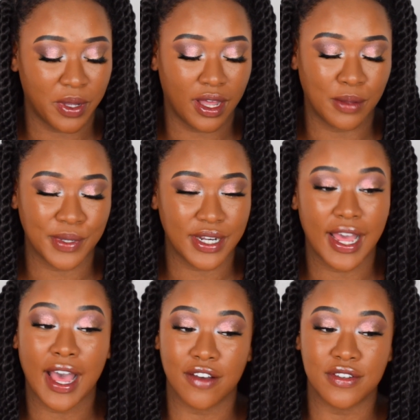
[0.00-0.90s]
but I'm
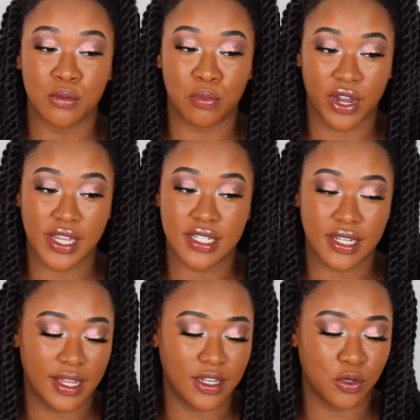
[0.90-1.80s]
gonna have to
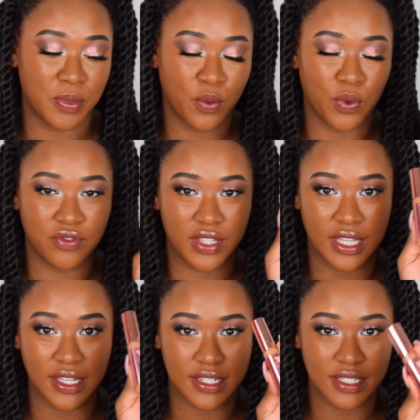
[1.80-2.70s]
brighten it a little bit with
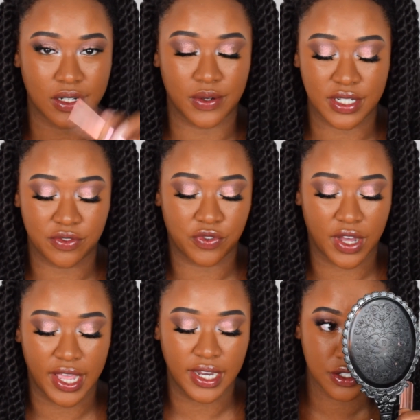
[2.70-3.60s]
the Conceal and
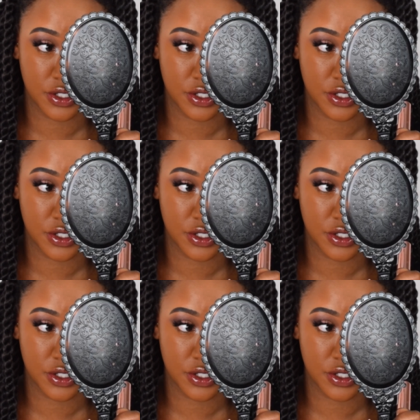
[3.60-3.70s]
Define.